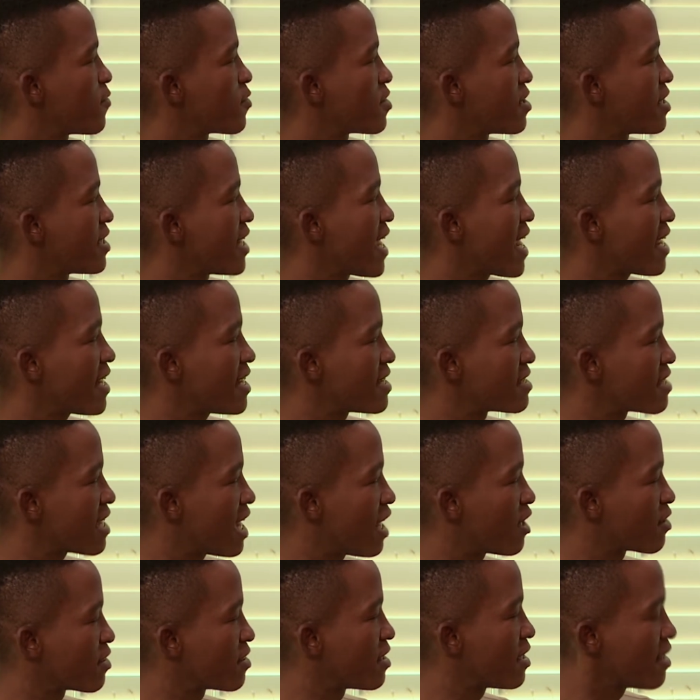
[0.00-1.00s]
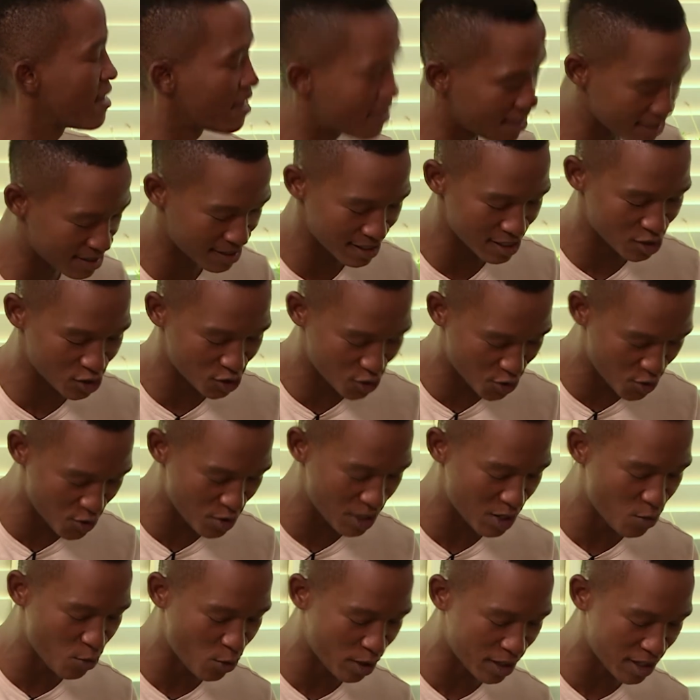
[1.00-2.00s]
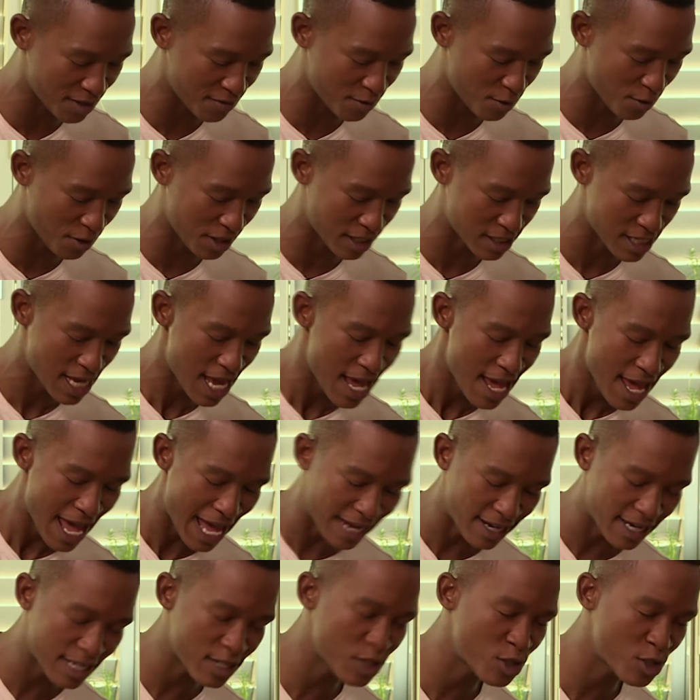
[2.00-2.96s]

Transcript: for the ladies out there. This is truly wonderful things. And